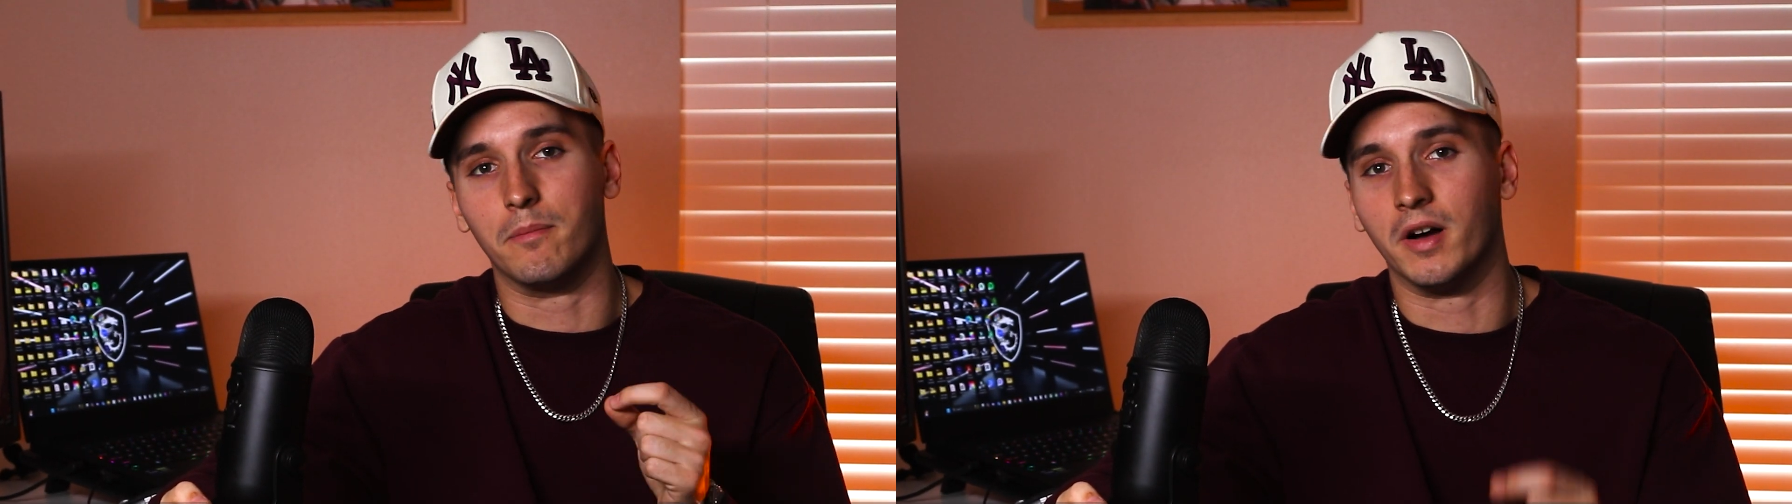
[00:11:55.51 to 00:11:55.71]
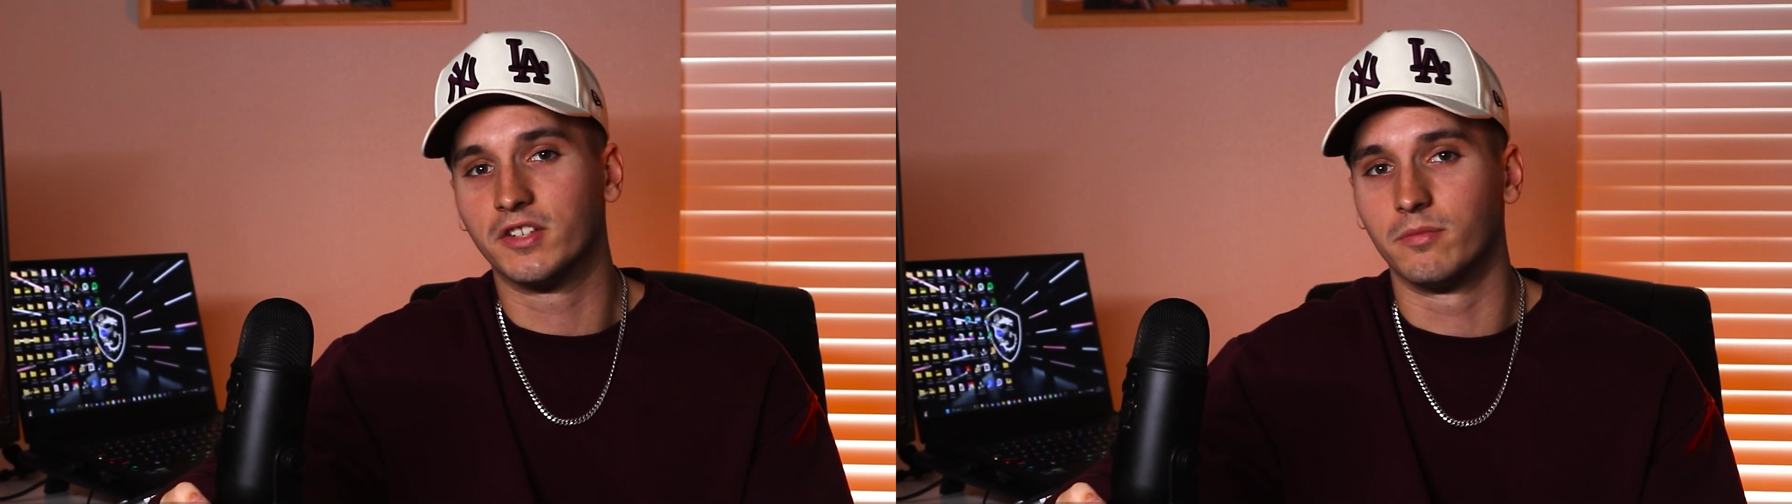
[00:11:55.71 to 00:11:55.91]

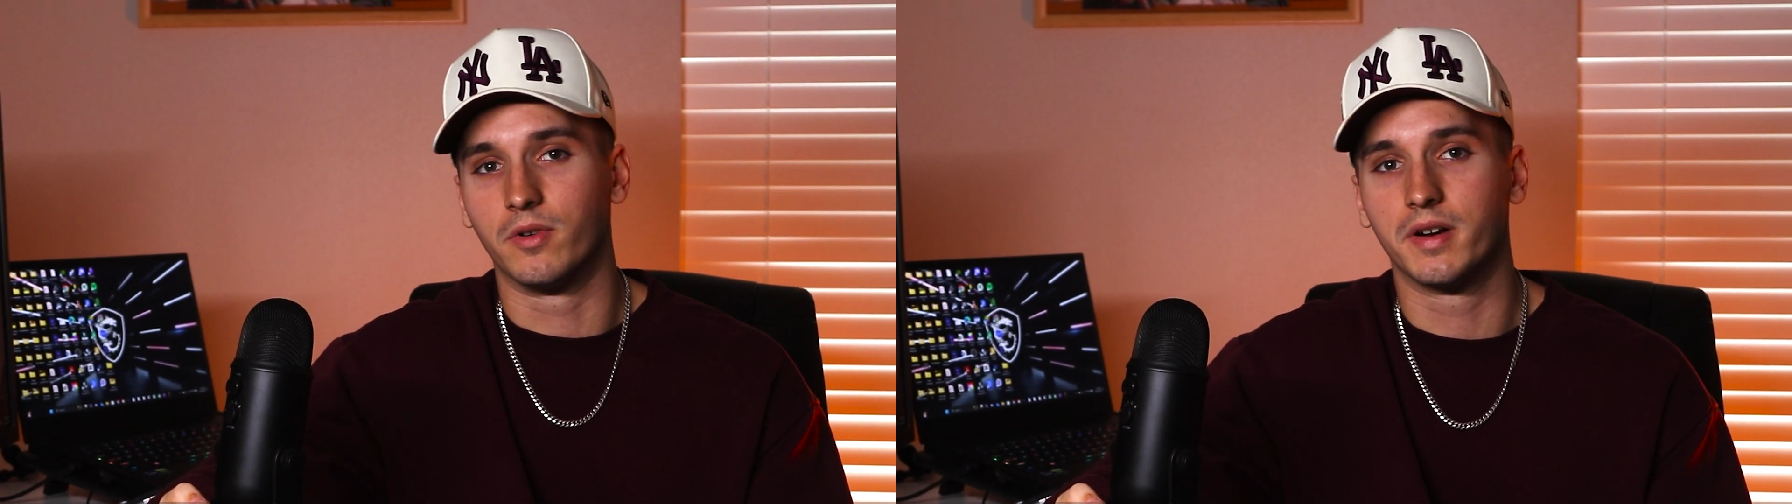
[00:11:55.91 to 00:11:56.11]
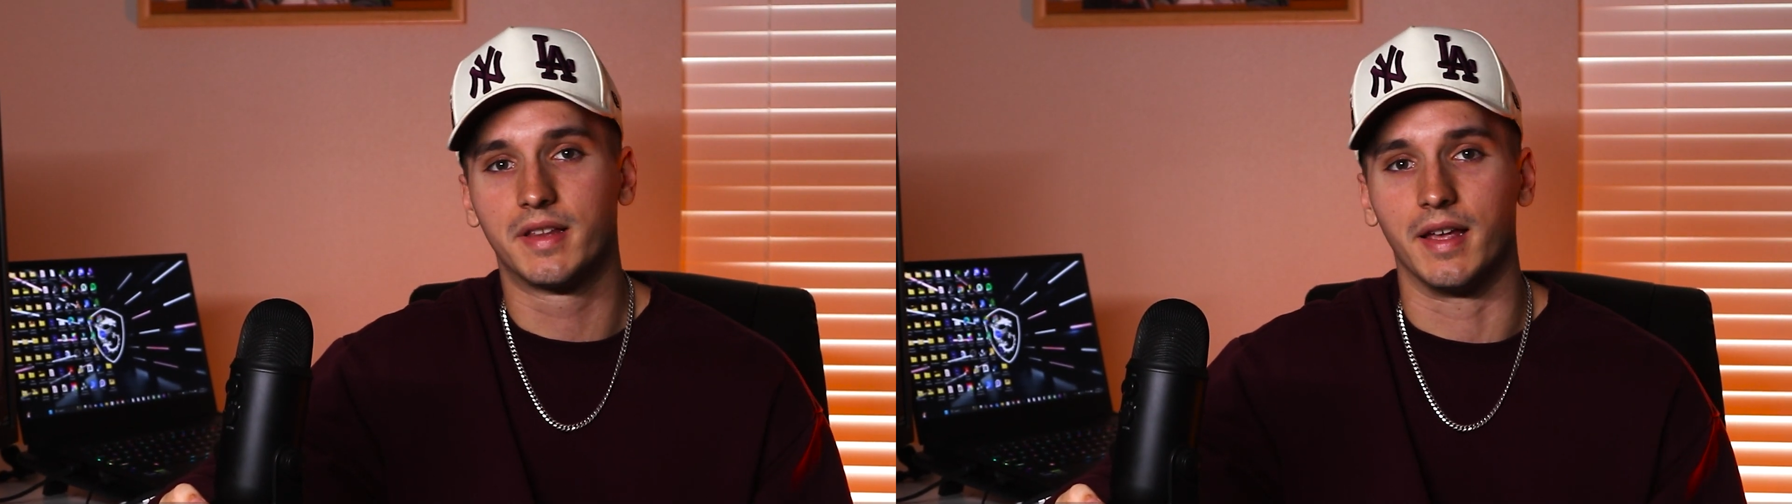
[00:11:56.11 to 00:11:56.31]
much
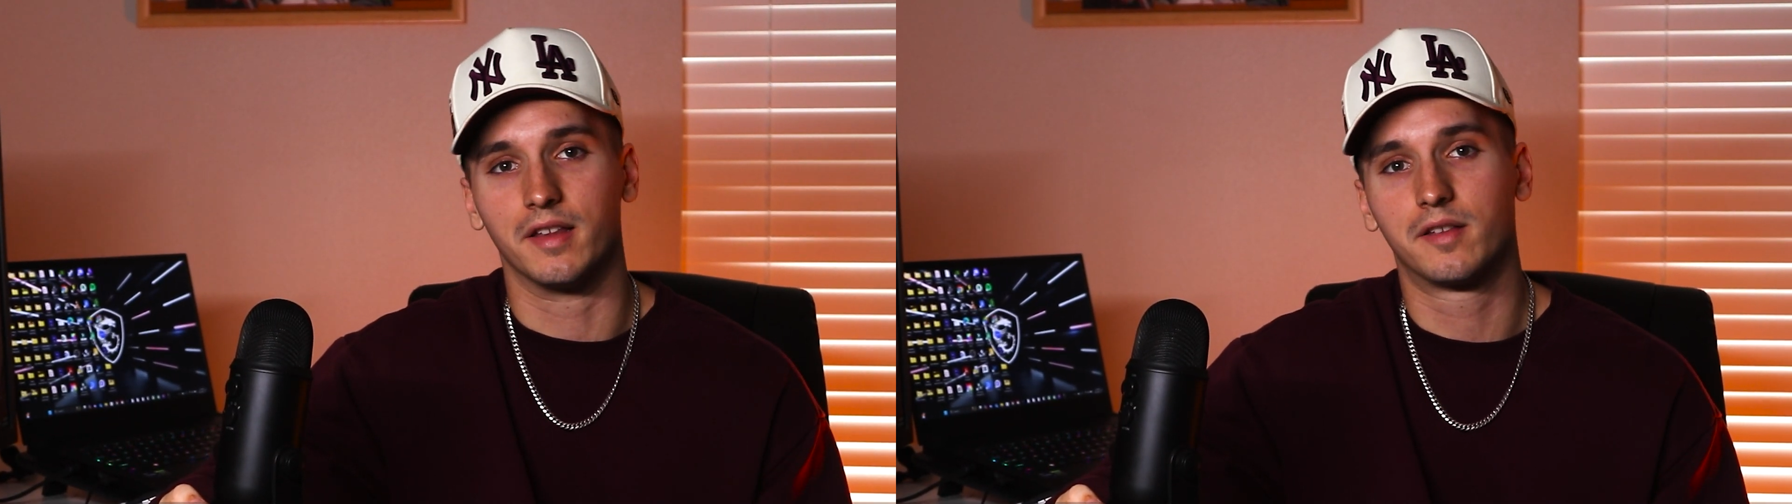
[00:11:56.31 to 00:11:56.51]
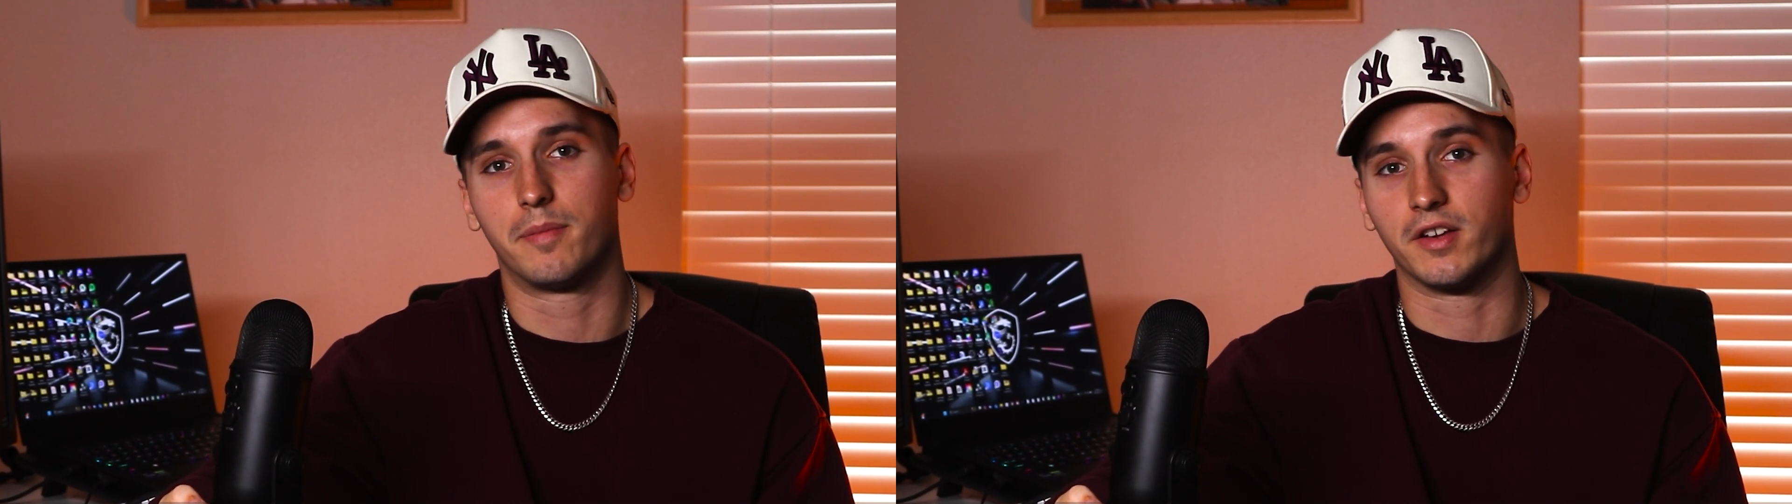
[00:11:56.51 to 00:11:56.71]
more
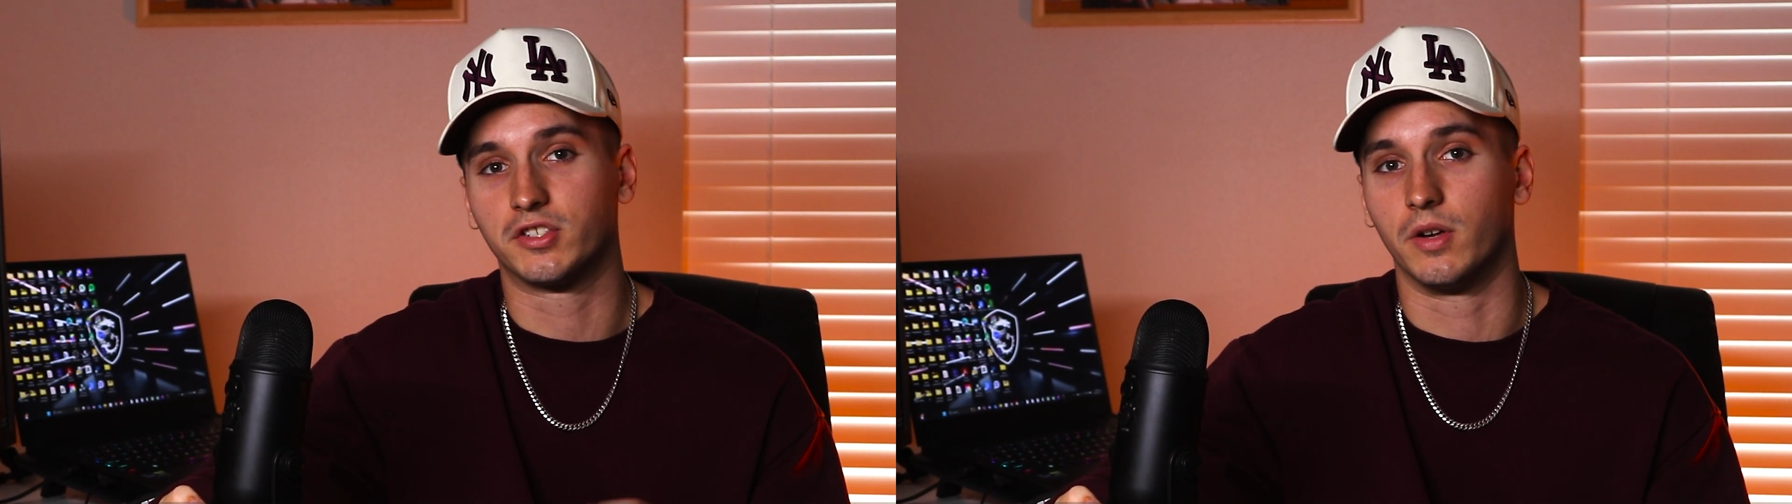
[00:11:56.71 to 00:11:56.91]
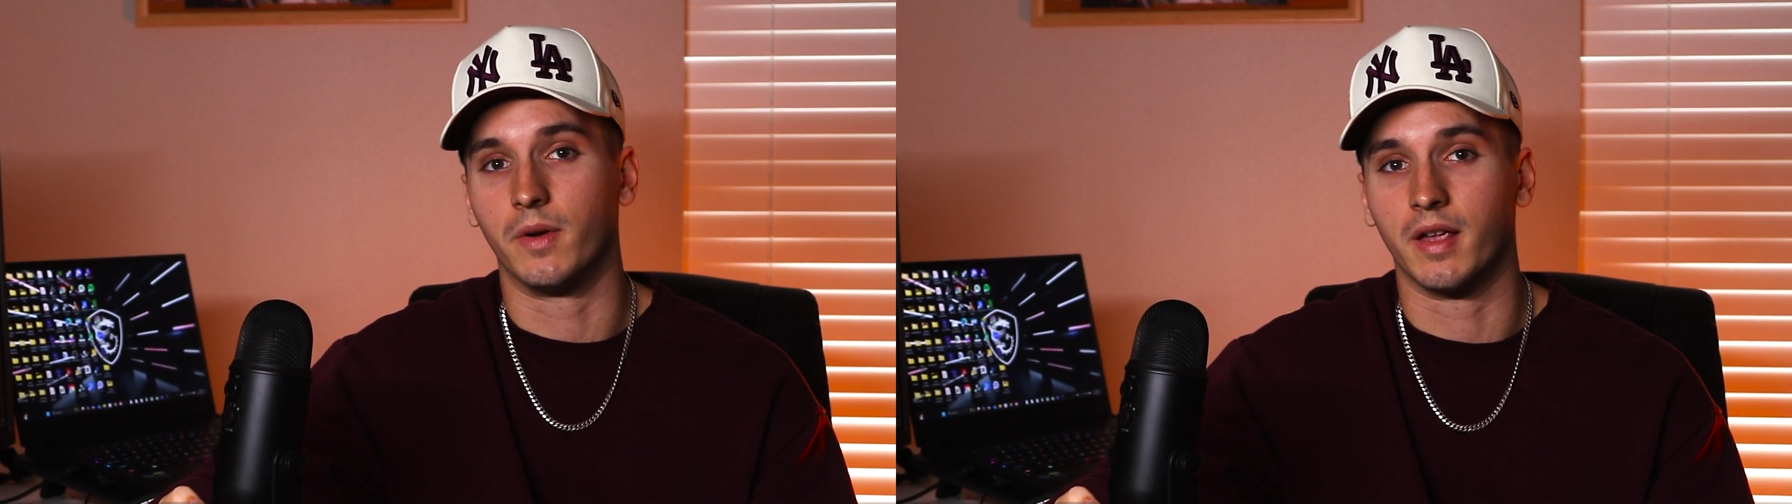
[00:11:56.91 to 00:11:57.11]
intense by
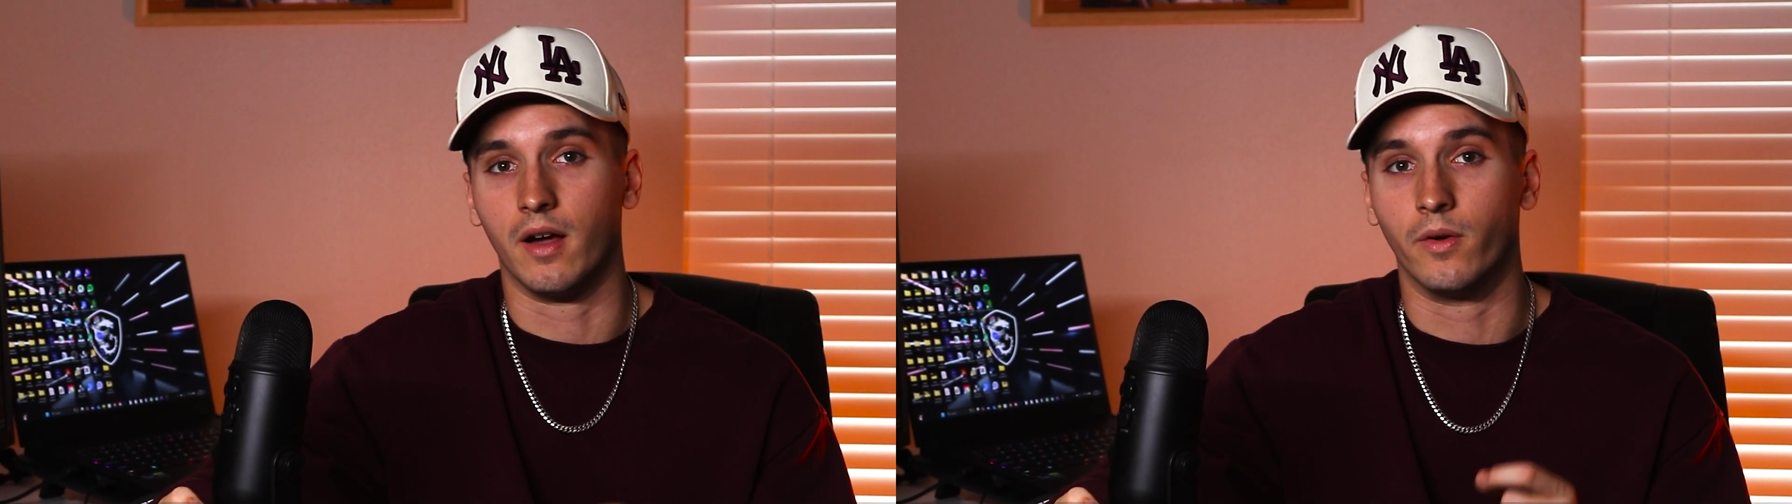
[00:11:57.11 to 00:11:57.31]
showing